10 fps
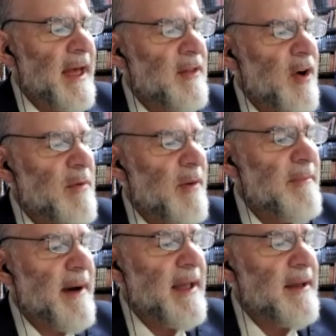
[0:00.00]
Ella
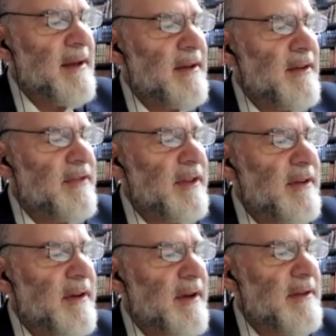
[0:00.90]
omorabaya
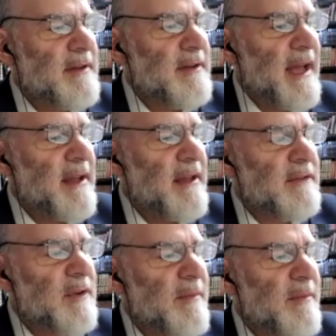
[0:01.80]
ksina dedaik
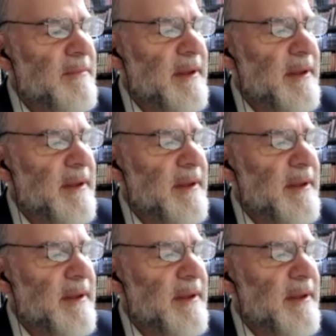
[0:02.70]
velo